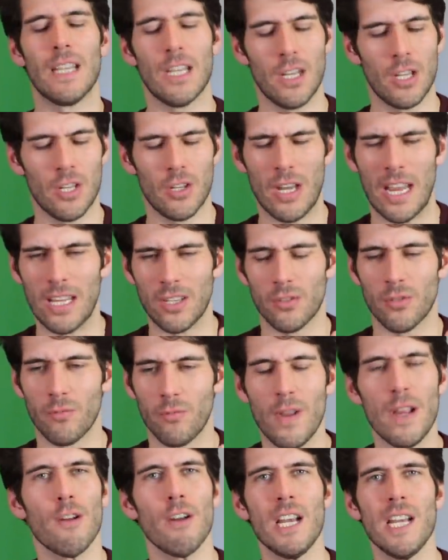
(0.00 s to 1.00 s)
It's
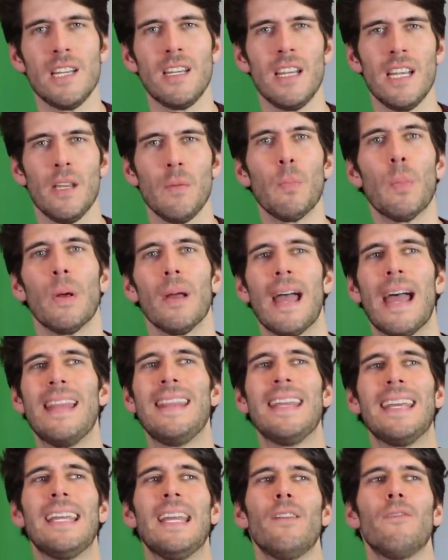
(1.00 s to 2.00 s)
very deep
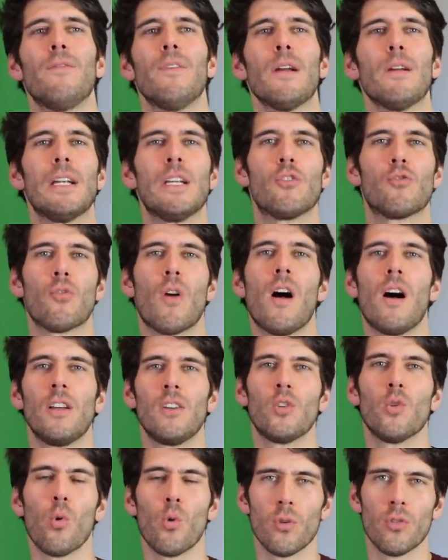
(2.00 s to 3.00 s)
and they get very
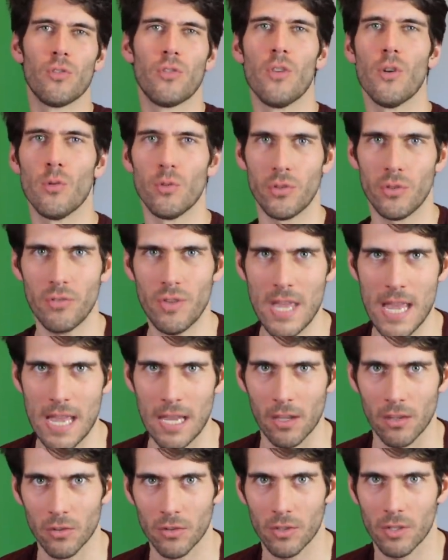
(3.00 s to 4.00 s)
drawn towards those
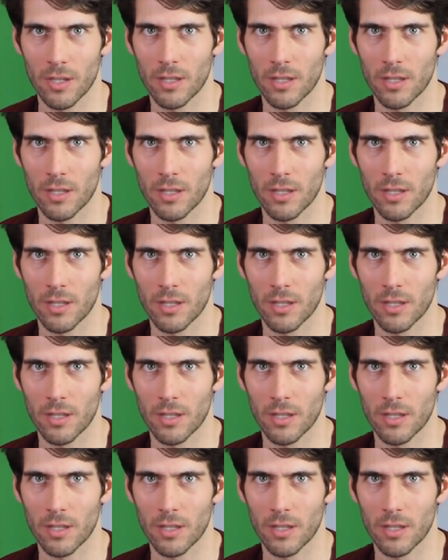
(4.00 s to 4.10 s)
things.